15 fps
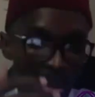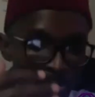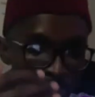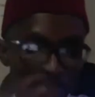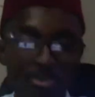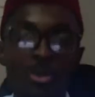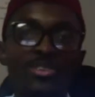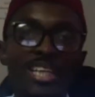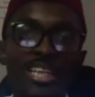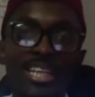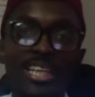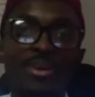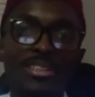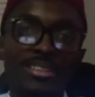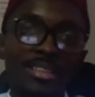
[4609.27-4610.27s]
proposals
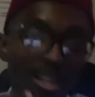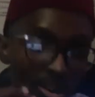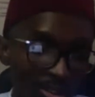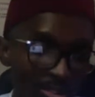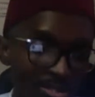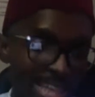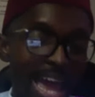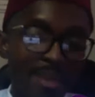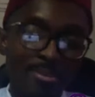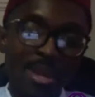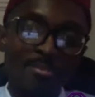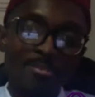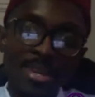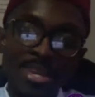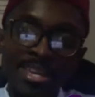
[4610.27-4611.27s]
that was done by
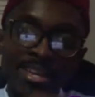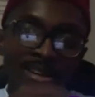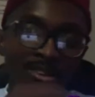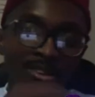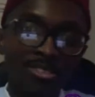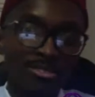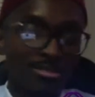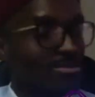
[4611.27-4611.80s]
me,